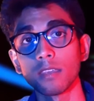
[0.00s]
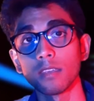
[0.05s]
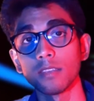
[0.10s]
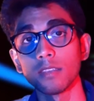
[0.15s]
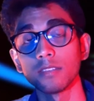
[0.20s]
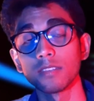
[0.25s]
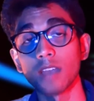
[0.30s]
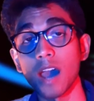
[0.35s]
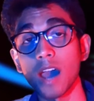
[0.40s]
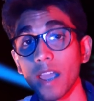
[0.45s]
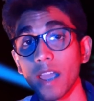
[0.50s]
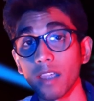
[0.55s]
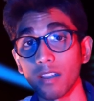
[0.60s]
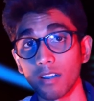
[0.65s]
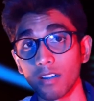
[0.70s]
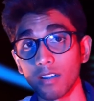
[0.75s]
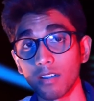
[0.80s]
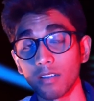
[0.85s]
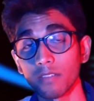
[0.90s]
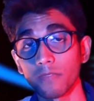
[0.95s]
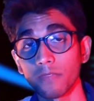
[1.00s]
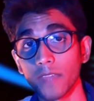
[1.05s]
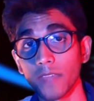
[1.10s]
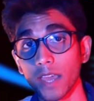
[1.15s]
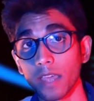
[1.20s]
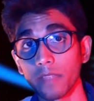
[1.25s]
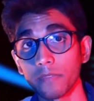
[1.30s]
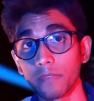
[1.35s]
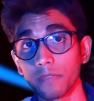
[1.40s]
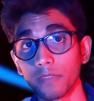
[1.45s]
is higher
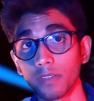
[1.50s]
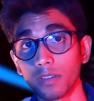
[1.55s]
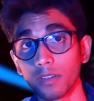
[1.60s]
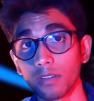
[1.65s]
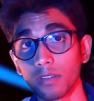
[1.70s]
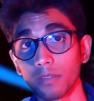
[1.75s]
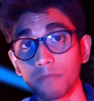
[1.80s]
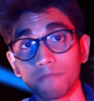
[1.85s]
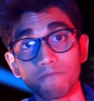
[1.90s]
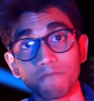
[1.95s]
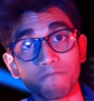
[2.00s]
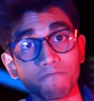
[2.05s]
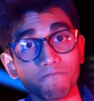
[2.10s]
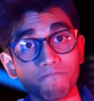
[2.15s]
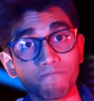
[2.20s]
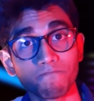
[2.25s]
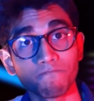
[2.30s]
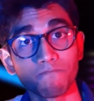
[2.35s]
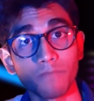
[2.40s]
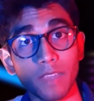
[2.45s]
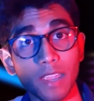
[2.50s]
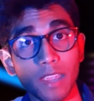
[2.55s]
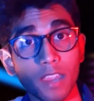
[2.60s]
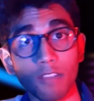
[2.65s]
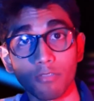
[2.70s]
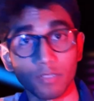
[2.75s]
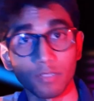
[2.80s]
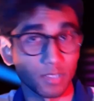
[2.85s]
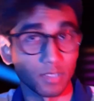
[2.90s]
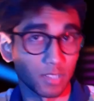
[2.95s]
than the
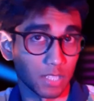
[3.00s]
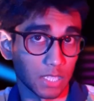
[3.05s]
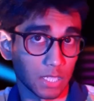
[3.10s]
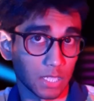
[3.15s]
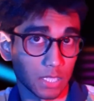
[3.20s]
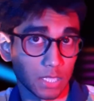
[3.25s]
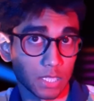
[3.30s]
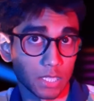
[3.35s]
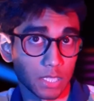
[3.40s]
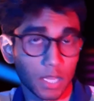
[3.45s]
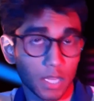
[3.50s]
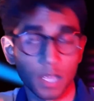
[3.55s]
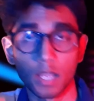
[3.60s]
air resistance.